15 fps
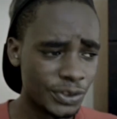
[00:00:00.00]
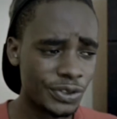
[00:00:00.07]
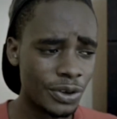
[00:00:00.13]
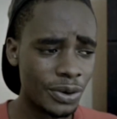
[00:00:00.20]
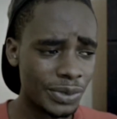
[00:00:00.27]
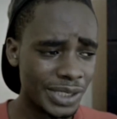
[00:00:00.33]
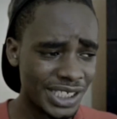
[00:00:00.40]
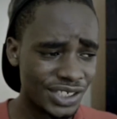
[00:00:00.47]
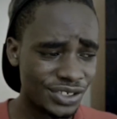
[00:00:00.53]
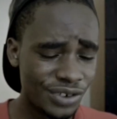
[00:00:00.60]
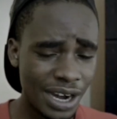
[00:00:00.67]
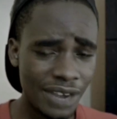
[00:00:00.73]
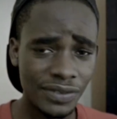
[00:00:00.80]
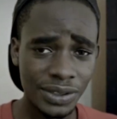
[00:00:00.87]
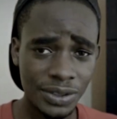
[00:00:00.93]
was wrong with this
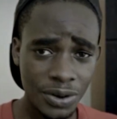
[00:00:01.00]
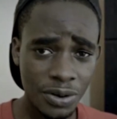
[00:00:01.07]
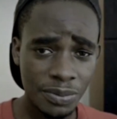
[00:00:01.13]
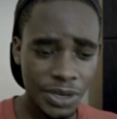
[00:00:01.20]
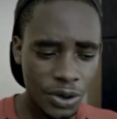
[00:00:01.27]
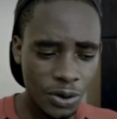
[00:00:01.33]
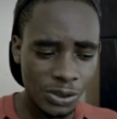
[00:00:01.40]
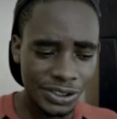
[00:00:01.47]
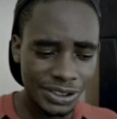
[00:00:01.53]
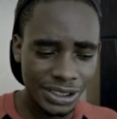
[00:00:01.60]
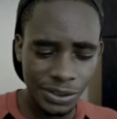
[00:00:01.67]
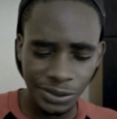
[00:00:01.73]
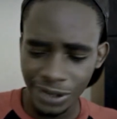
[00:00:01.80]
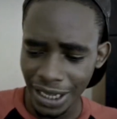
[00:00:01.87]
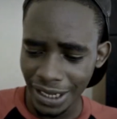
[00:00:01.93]
driver though, because
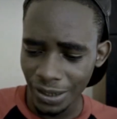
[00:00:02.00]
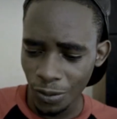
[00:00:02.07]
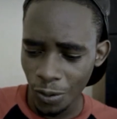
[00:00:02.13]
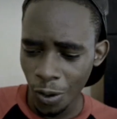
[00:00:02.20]
there was like